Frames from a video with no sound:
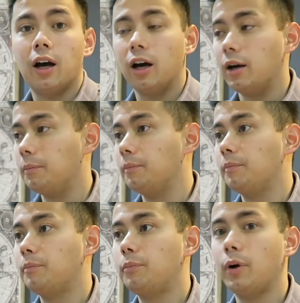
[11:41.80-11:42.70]

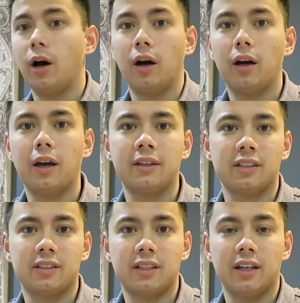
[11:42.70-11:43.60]
But as
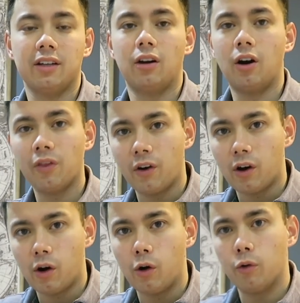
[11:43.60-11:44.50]
I said, on the
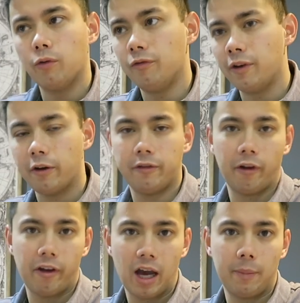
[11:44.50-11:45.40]
whole, very,
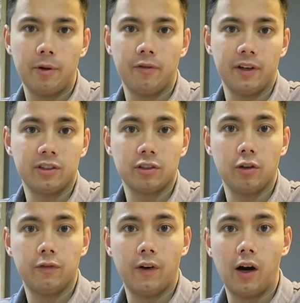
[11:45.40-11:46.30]
very happy with it
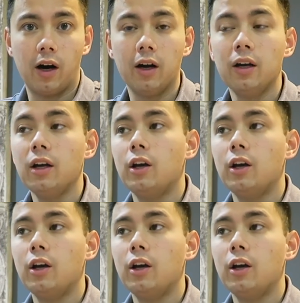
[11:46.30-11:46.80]
so far.